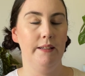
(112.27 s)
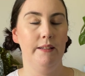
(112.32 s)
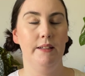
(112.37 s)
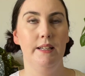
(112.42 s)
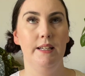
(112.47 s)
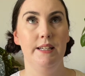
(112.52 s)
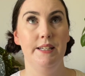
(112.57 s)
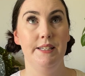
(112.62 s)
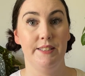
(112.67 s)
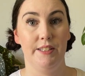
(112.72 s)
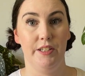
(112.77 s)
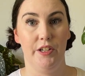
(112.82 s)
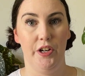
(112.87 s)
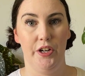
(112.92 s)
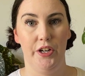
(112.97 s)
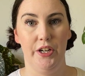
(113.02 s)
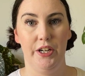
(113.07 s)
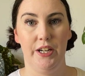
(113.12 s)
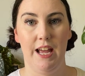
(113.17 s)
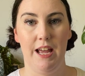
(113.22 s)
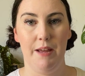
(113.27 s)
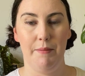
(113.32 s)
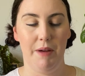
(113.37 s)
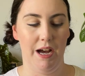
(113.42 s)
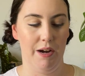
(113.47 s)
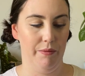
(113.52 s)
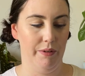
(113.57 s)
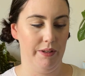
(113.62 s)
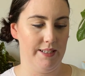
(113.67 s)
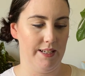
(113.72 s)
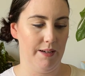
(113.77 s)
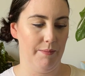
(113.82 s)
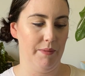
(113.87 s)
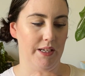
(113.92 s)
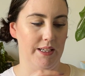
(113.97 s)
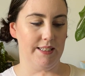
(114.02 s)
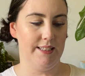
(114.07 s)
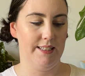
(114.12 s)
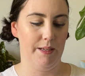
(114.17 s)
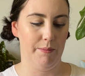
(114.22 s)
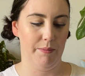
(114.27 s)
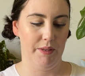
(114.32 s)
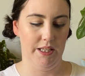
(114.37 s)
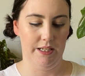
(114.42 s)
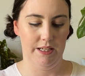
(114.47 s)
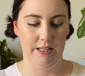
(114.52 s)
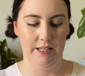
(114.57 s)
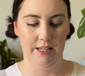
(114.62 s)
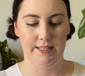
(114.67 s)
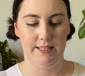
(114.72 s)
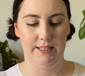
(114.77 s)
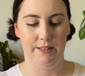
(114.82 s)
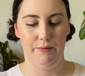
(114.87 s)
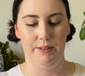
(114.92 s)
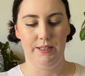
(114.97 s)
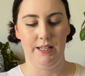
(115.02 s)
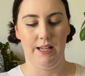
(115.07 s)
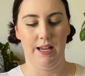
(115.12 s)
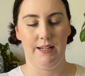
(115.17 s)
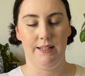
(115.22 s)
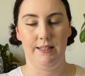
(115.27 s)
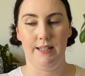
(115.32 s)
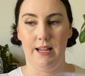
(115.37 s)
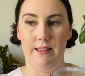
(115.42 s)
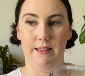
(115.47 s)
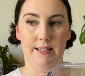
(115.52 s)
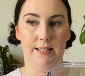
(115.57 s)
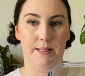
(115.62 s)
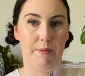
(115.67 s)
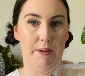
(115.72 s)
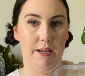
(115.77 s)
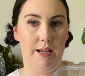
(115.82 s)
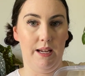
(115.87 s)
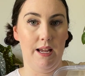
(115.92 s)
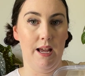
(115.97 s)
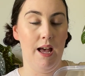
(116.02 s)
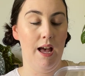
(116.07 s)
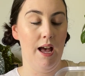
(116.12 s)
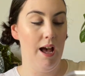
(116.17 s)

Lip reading: years ago came out with something similar to this that was like, say, this big,